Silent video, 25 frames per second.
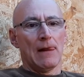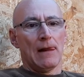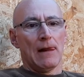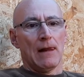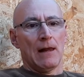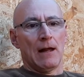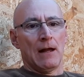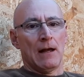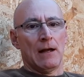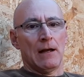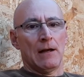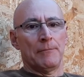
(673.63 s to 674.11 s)

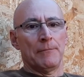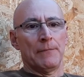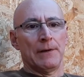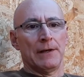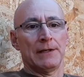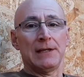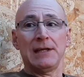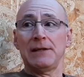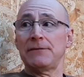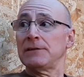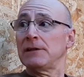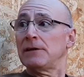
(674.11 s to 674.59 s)
And
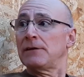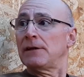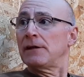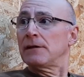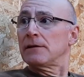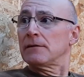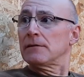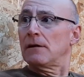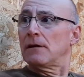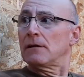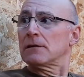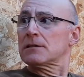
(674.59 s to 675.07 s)
even
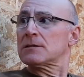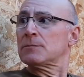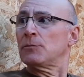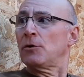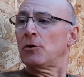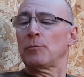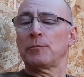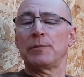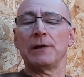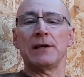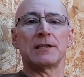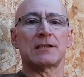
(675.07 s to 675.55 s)
in a
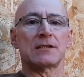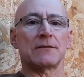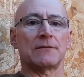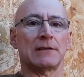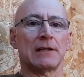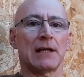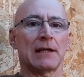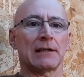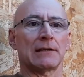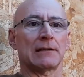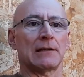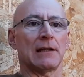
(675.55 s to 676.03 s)
small piece of
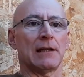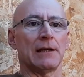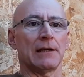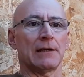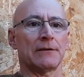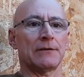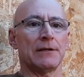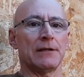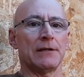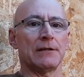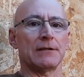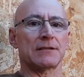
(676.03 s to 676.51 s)
land like
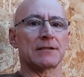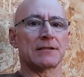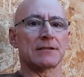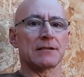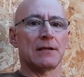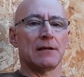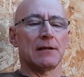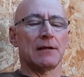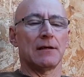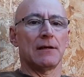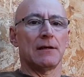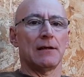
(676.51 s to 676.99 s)
this,
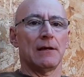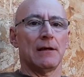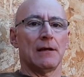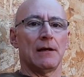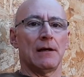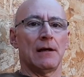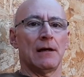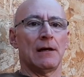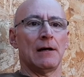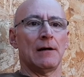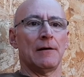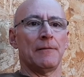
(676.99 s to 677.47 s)

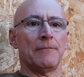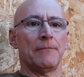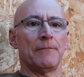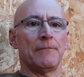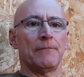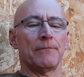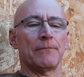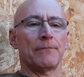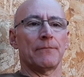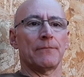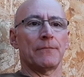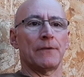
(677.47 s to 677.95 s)

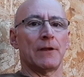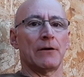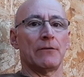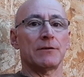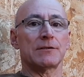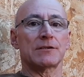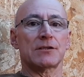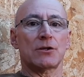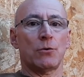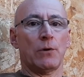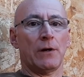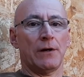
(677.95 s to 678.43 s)
there
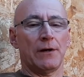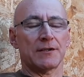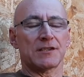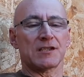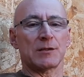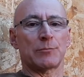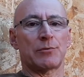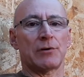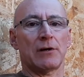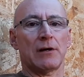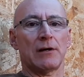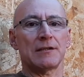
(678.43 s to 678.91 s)
is quite a
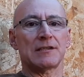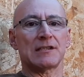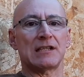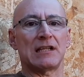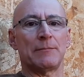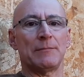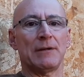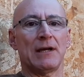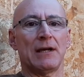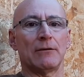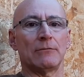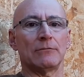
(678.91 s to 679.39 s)
surprising
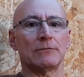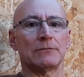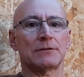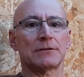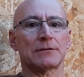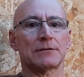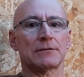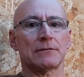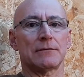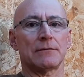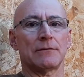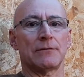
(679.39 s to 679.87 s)

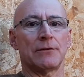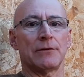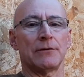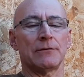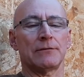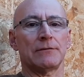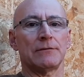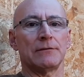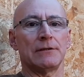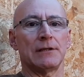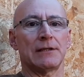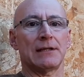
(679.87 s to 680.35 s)
amount
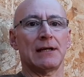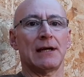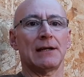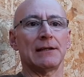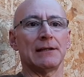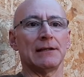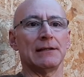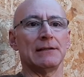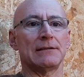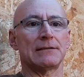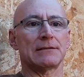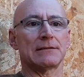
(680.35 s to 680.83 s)
that you
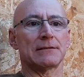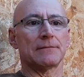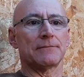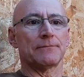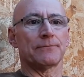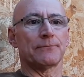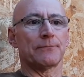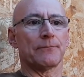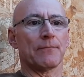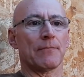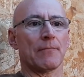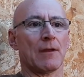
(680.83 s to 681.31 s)
can eat.
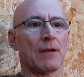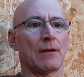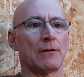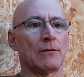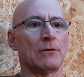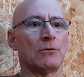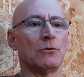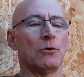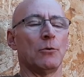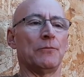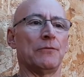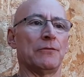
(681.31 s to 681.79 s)
And
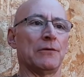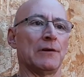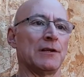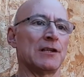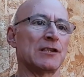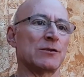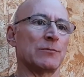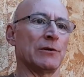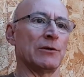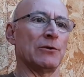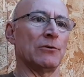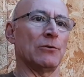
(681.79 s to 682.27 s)
hopefully
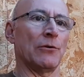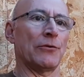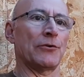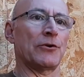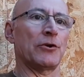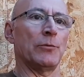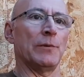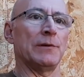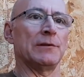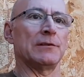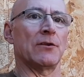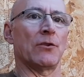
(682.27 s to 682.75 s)
as we go
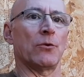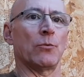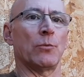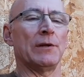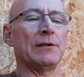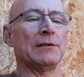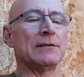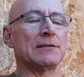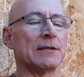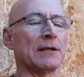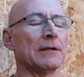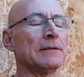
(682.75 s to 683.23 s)
through into the
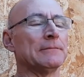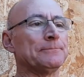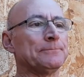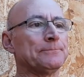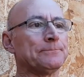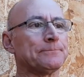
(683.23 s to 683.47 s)
winter,